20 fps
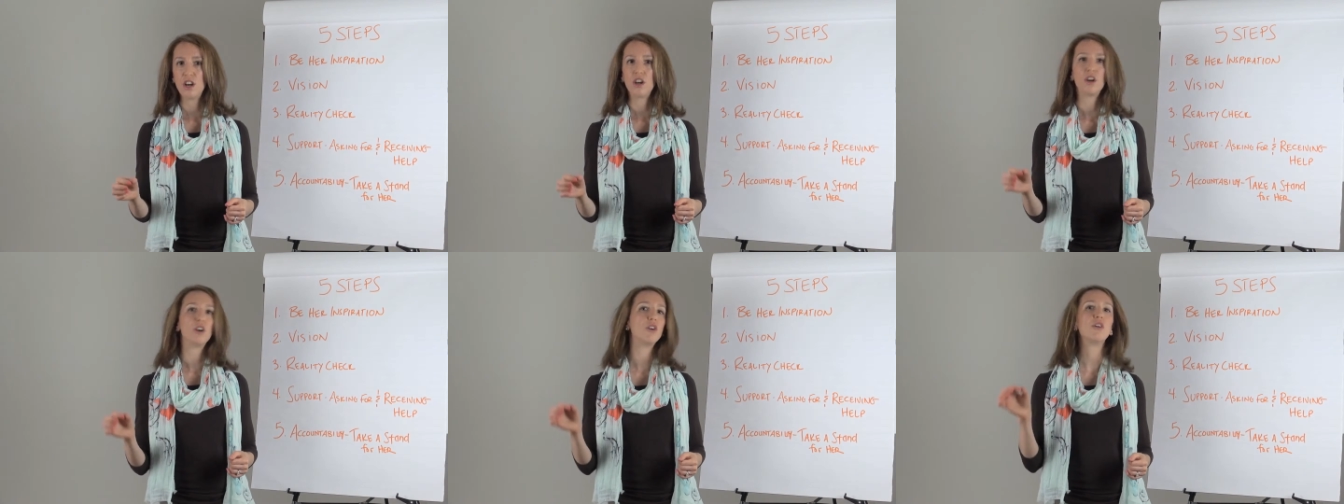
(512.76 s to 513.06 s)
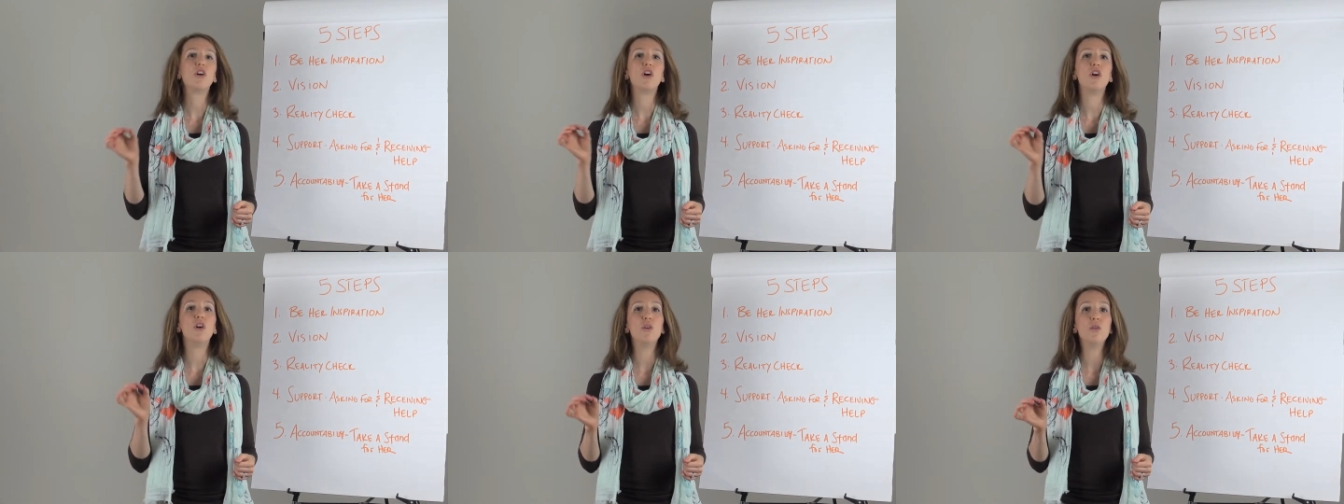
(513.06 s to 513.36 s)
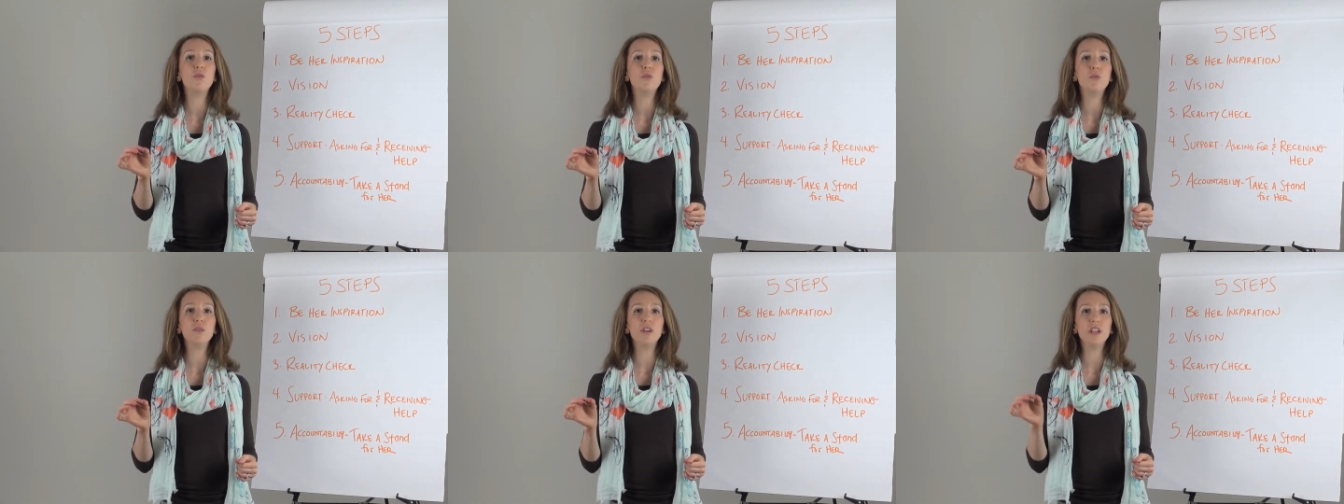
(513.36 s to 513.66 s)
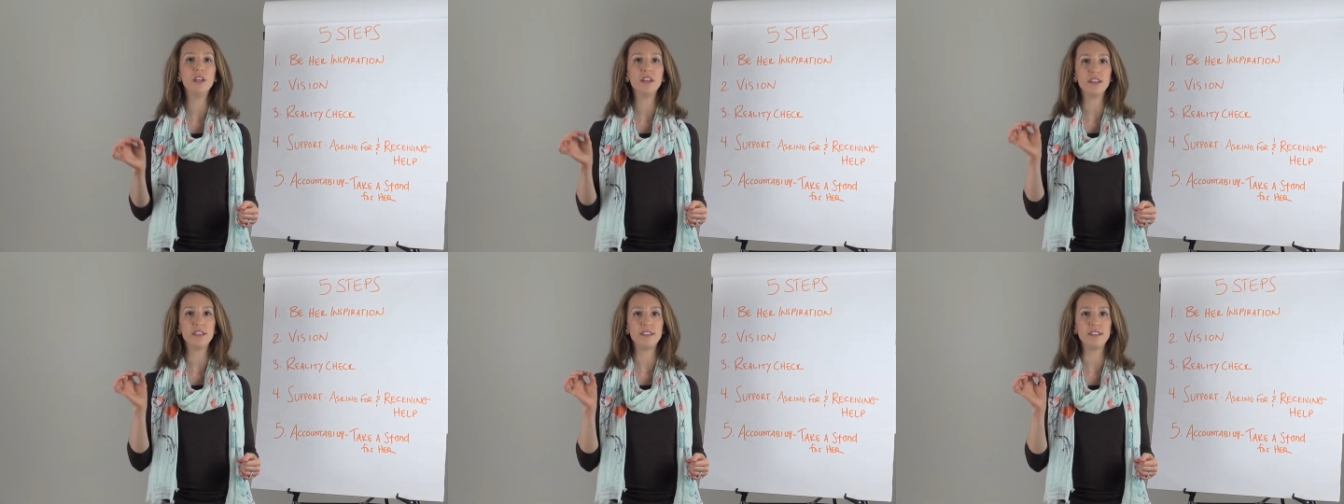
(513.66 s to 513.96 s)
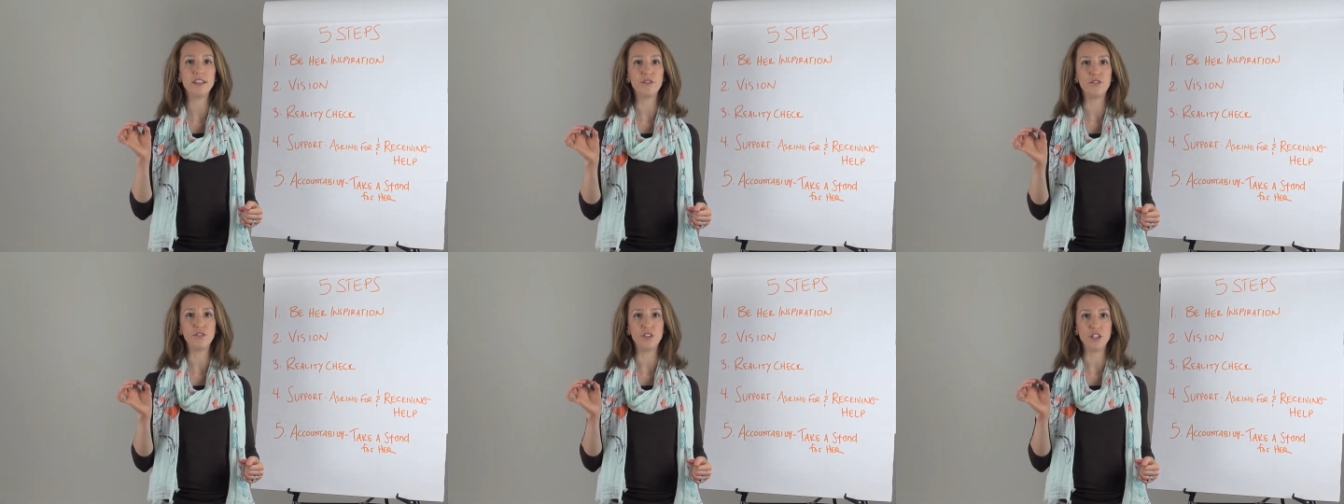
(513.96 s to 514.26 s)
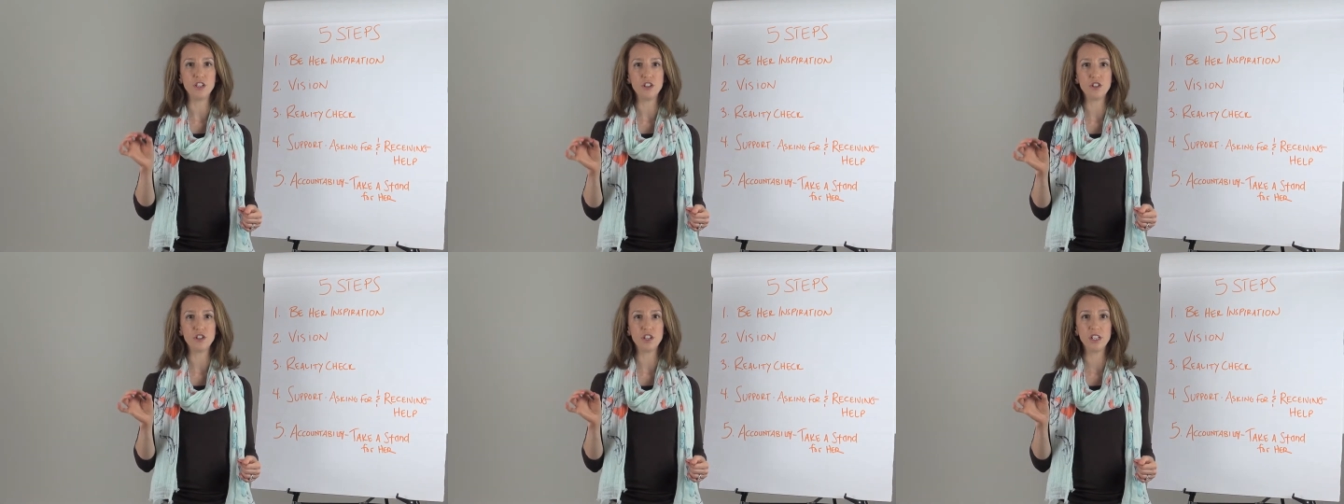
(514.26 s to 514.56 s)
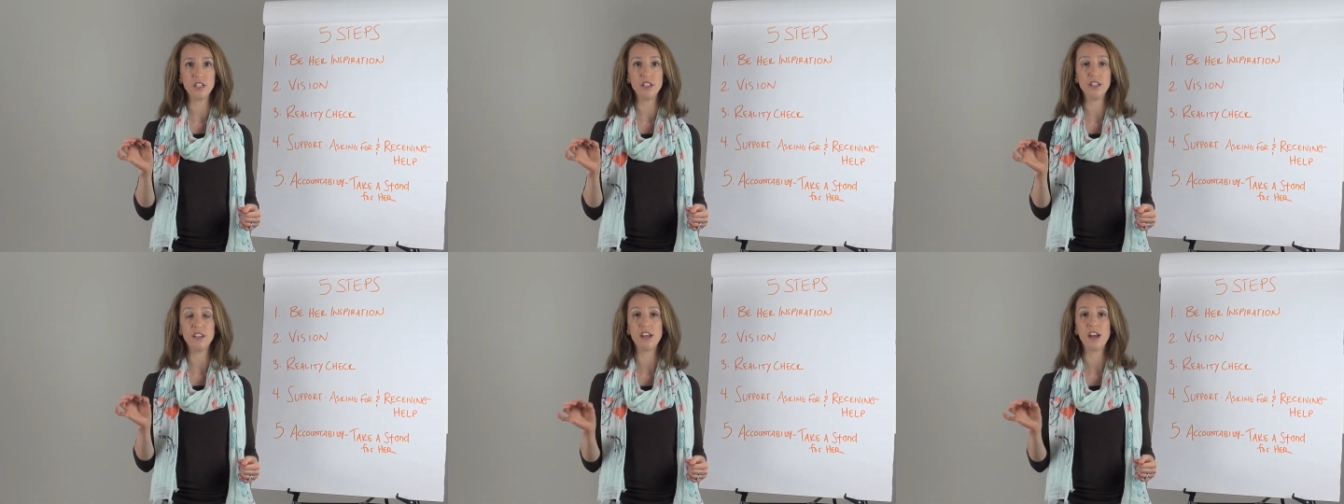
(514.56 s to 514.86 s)
her own
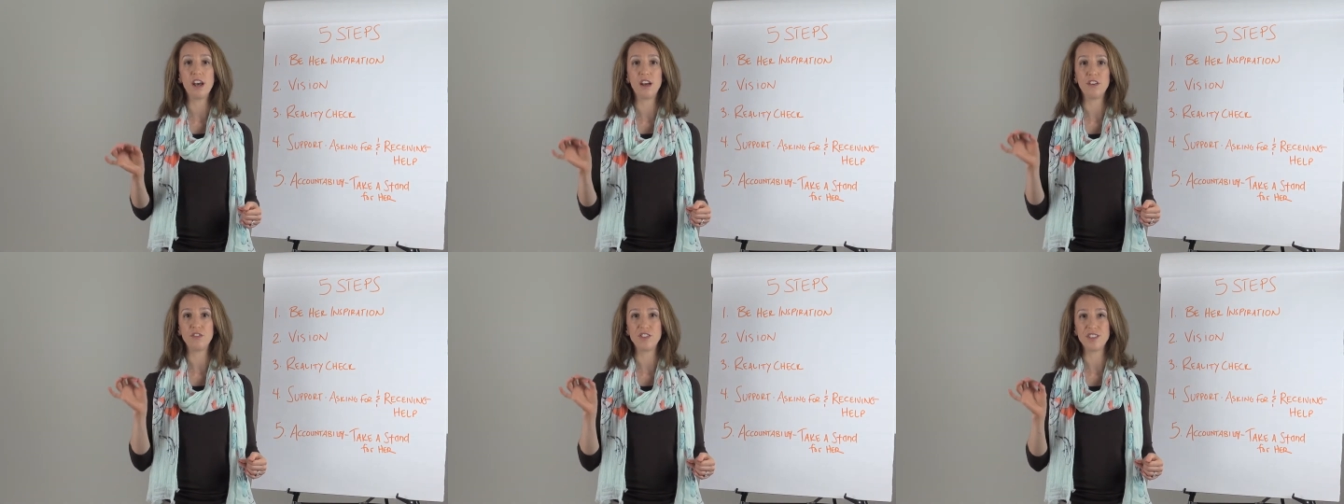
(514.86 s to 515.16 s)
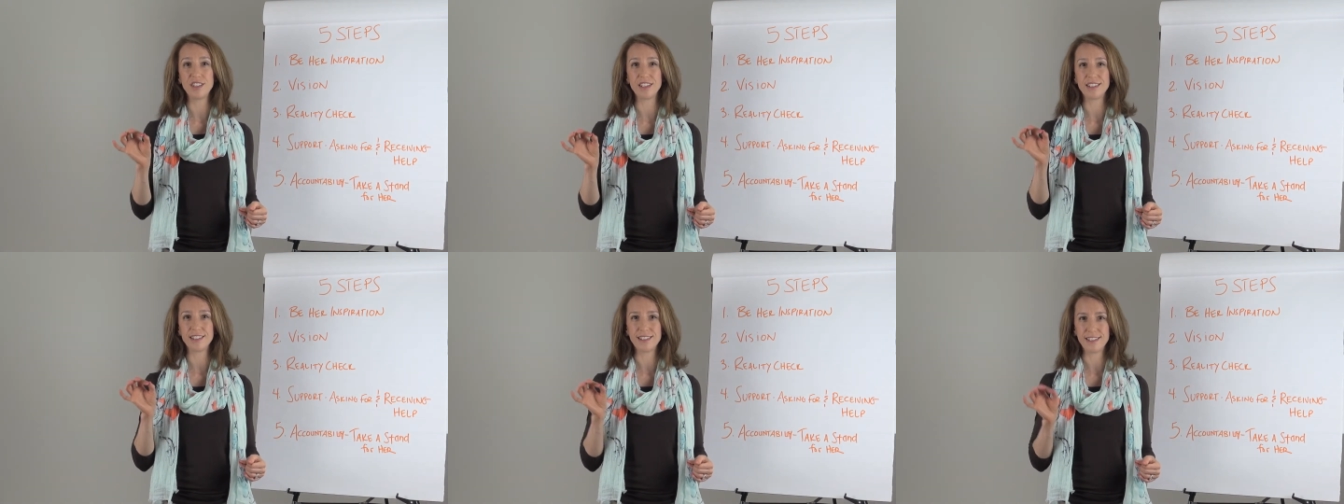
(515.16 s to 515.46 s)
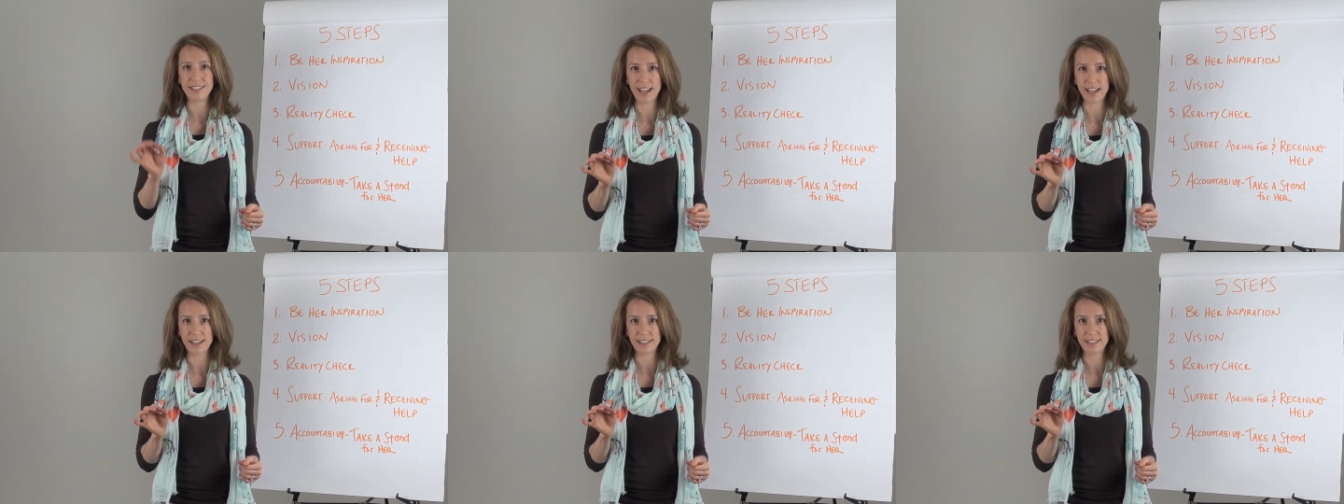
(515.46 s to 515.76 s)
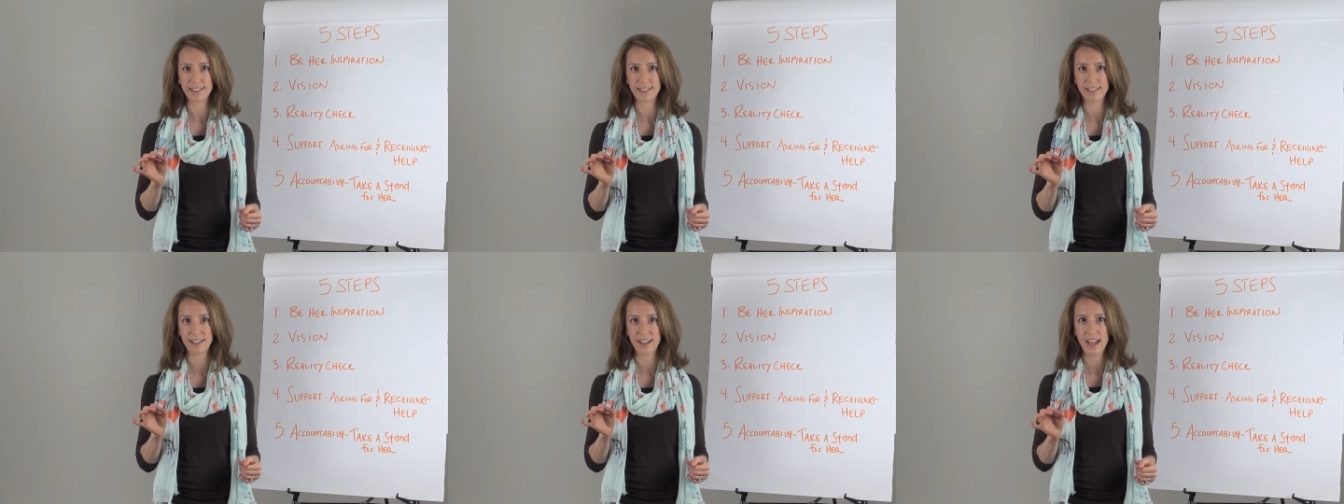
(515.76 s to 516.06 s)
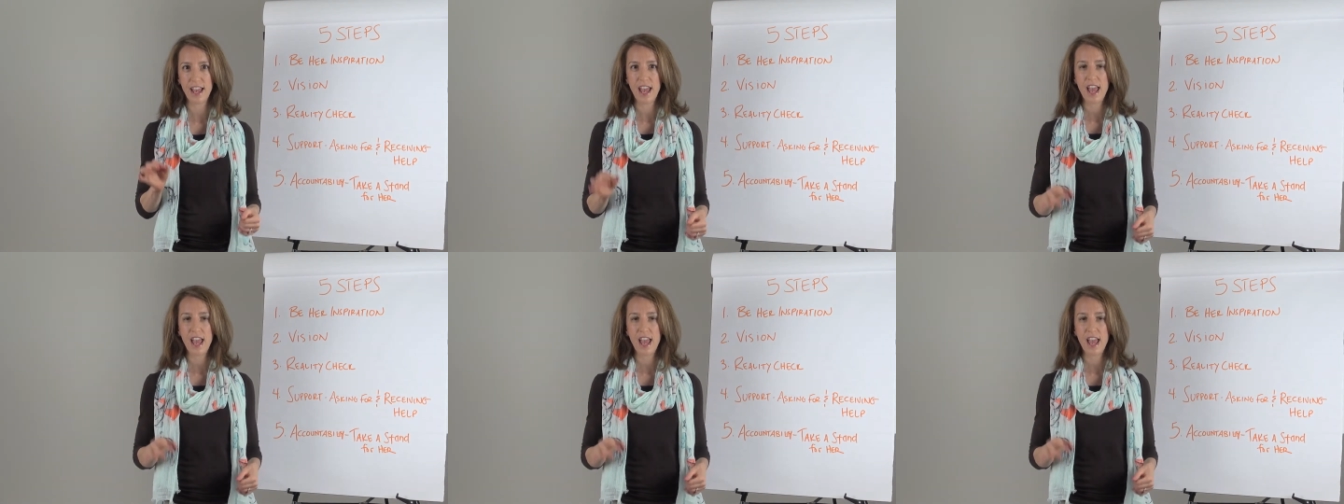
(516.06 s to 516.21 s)
definition of success.